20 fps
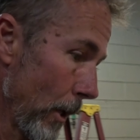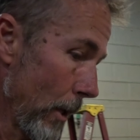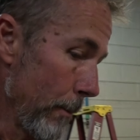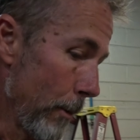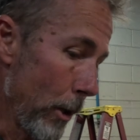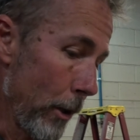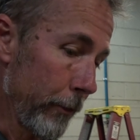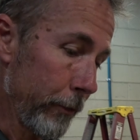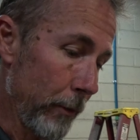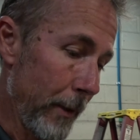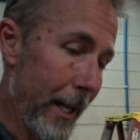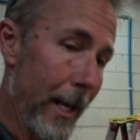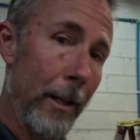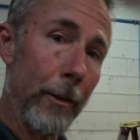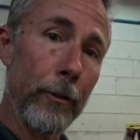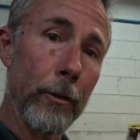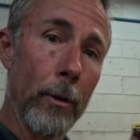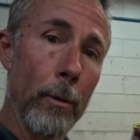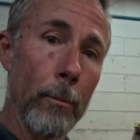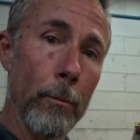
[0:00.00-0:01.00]
Also
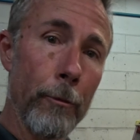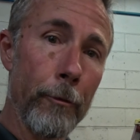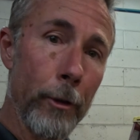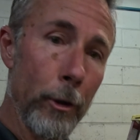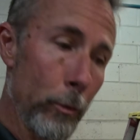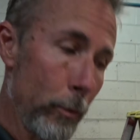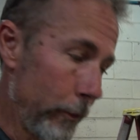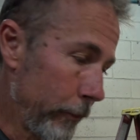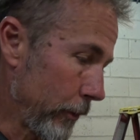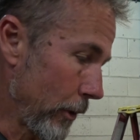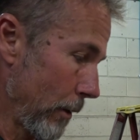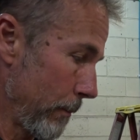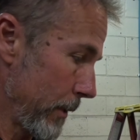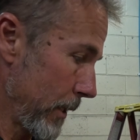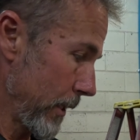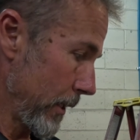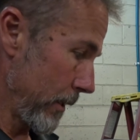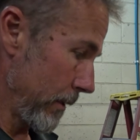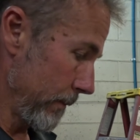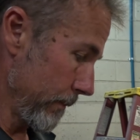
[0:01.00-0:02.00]
had some fluids come
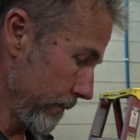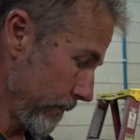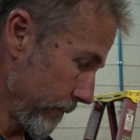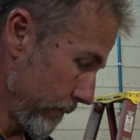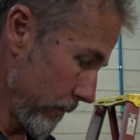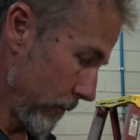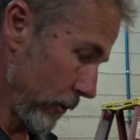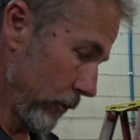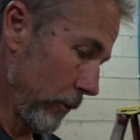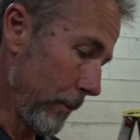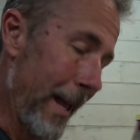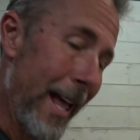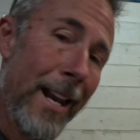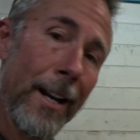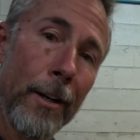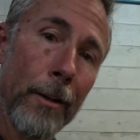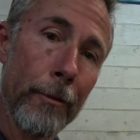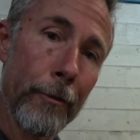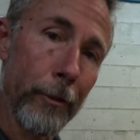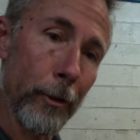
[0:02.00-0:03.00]
in, some
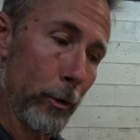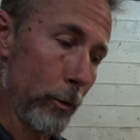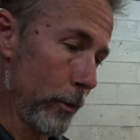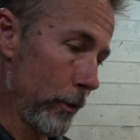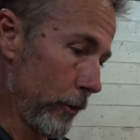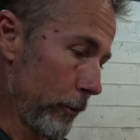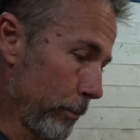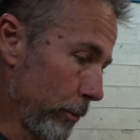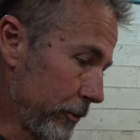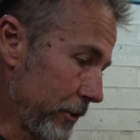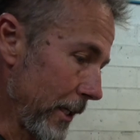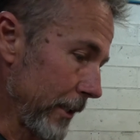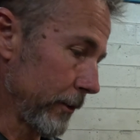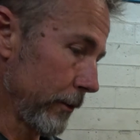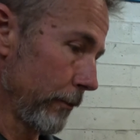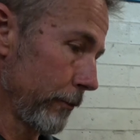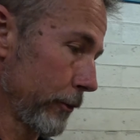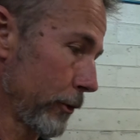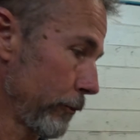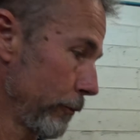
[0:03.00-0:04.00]
additive fluids,
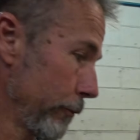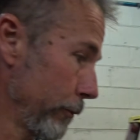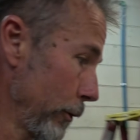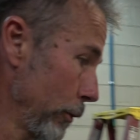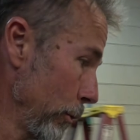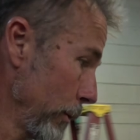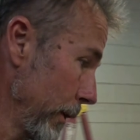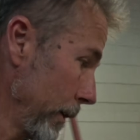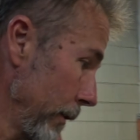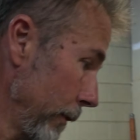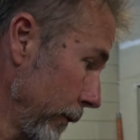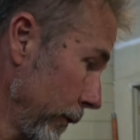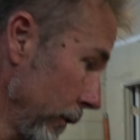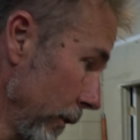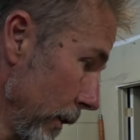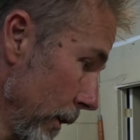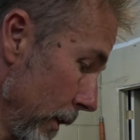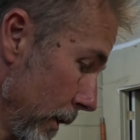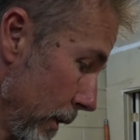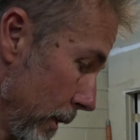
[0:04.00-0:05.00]
protective fluids.
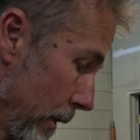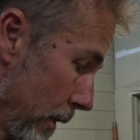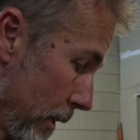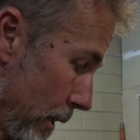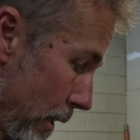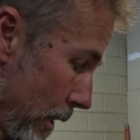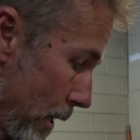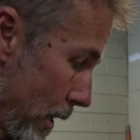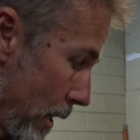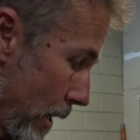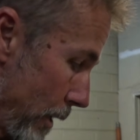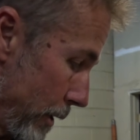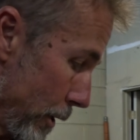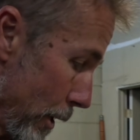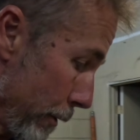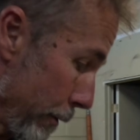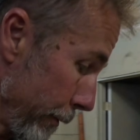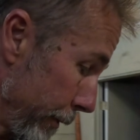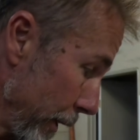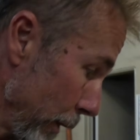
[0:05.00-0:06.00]

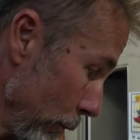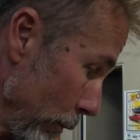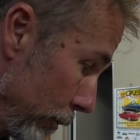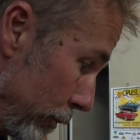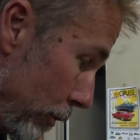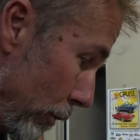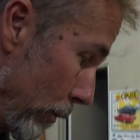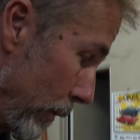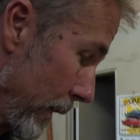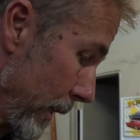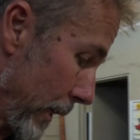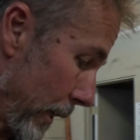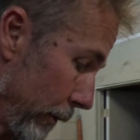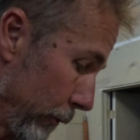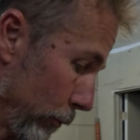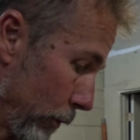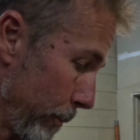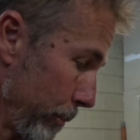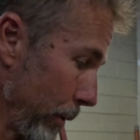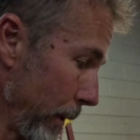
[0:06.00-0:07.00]
Another thing we're doing
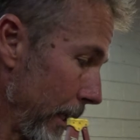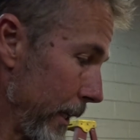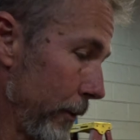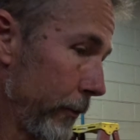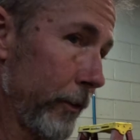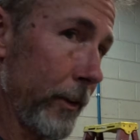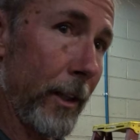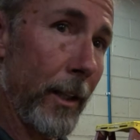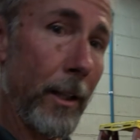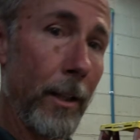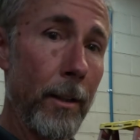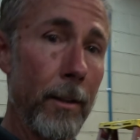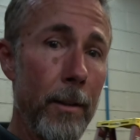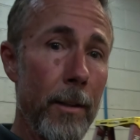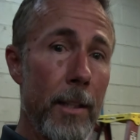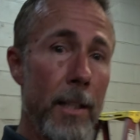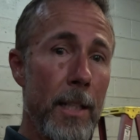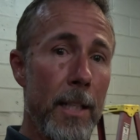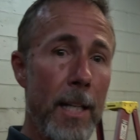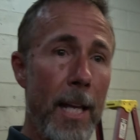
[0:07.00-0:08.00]
is replacing
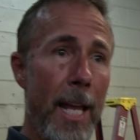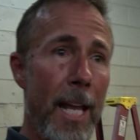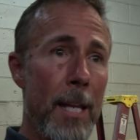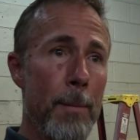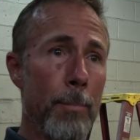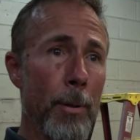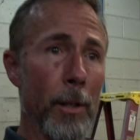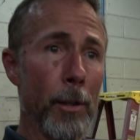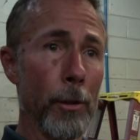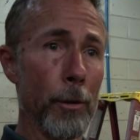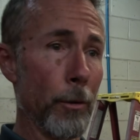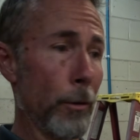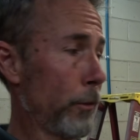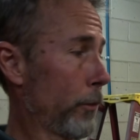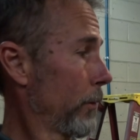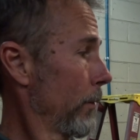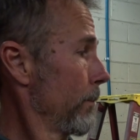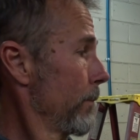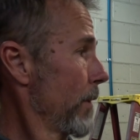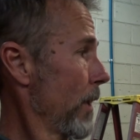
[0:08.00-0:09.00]
the
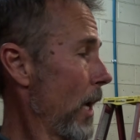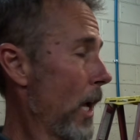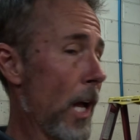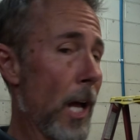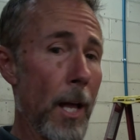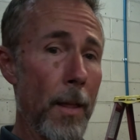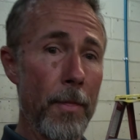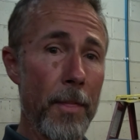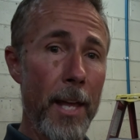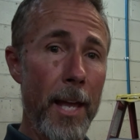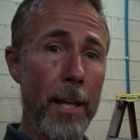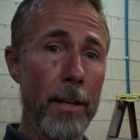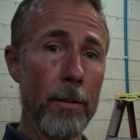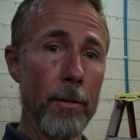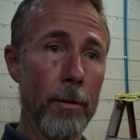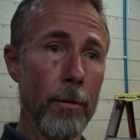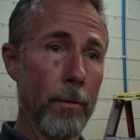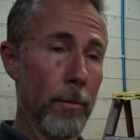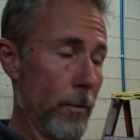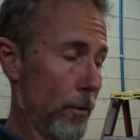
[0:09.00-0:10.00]
A-pillars on that
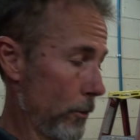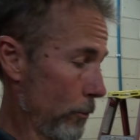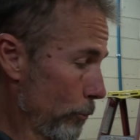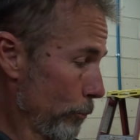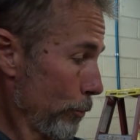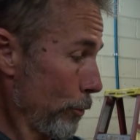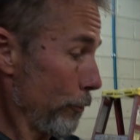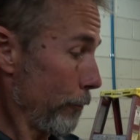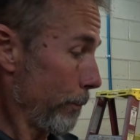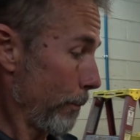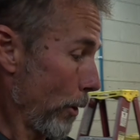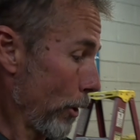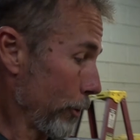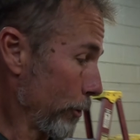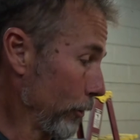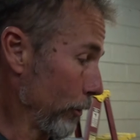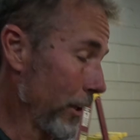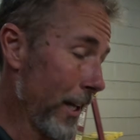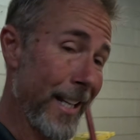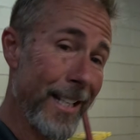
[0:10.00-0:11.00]
roof
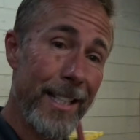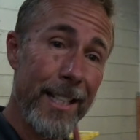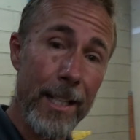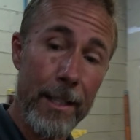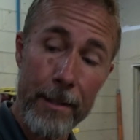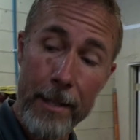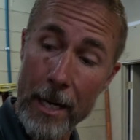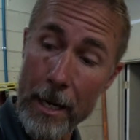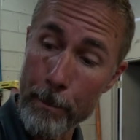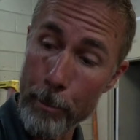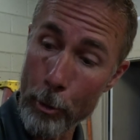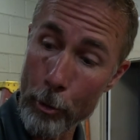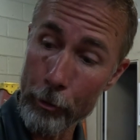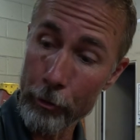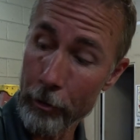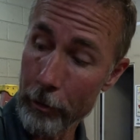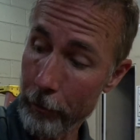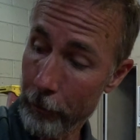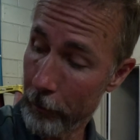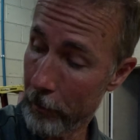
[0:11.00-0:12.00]
marker light kit that I
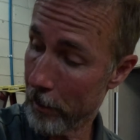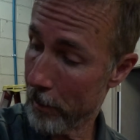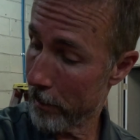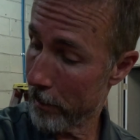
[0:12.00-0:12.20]
purchased.